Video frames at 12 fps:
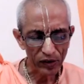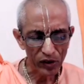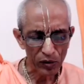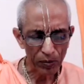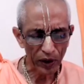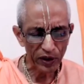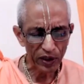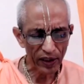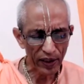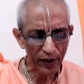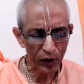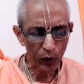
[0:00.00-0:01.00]
small
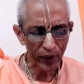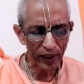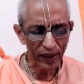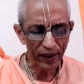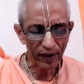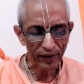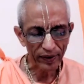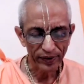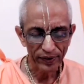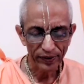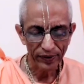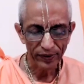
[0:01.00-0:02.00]
children doing here?
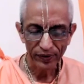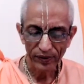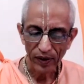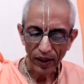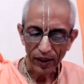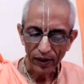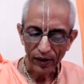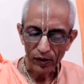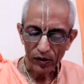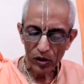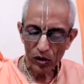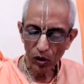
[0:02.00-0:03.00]

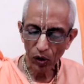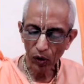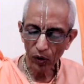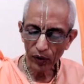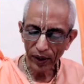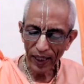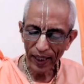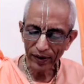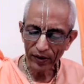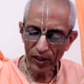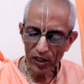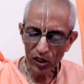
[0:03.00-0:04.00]
So they
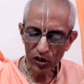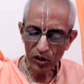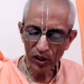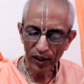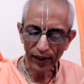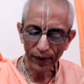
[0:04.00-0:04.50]
just